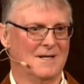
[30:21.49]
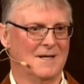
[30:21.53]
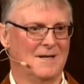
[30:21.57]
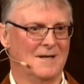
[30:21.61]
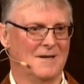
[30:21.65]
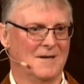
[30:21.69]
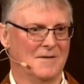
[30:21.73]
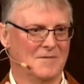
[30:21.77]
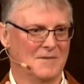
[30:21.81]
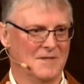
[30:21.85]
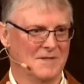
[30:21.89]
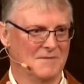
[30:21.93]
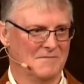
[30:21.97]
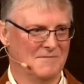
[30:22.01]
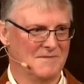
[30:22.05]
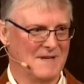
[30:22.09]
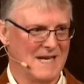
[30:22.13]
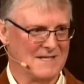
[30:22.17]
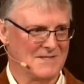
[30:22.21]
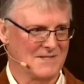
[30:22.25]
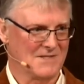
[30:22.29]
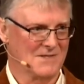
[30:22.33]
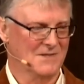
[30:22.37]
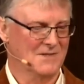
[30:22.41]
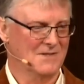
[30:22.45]
of the
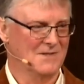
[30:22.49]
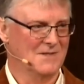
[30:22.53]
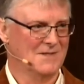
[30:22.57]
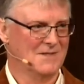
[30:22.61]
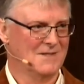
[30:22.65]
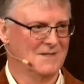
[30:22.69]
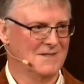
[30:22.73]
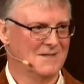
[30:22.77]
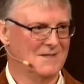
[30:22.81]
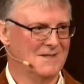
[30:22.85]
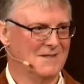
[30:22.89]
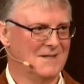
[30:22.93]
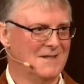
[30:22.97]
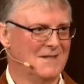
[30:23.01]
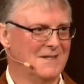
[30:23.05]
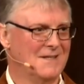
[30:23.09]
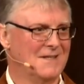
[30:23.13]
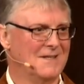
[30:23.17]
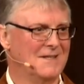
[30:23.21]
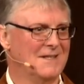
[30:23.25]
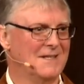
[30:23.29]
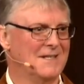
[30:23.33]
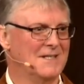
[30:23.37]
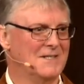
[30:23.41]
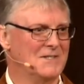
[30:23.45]
vessel
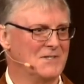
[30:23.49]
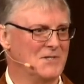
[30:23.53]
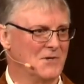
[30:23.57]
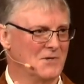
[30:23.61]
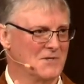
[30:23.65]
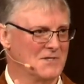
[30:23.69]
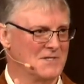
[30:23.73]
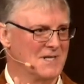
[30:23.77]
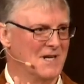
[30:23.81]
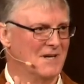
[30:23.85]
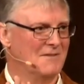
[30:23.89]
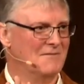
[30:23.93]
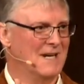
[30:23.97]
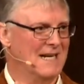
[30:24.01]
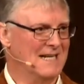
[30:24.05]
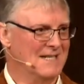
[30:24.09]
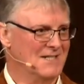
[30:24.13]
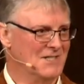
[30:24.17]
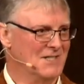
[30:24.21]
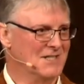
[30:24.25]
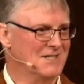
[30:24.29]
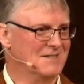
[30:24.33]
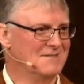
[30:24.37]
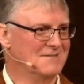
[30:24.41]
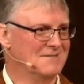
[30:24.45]
that is your
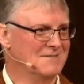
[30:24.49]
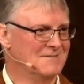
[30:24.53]
salvation.